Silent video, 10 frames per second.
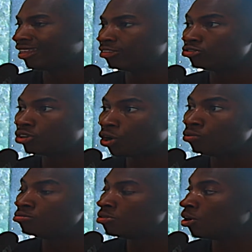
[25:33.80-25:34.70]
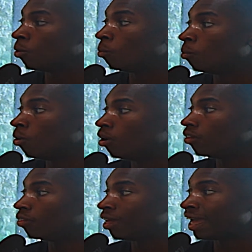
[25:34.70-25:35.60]
They don't know what
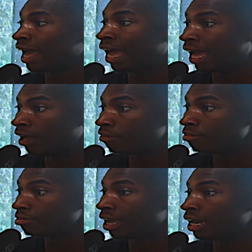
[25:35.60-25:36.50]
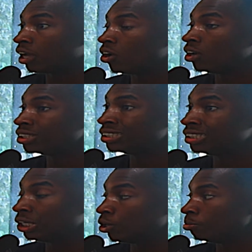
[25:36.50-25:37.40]
they have and they can't
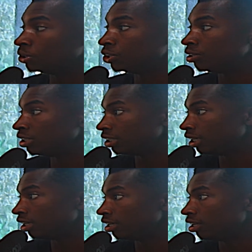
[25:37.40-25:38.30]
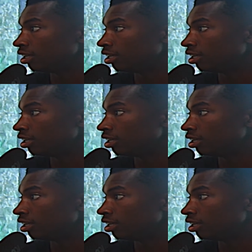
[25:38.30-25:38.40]
see the opportunity.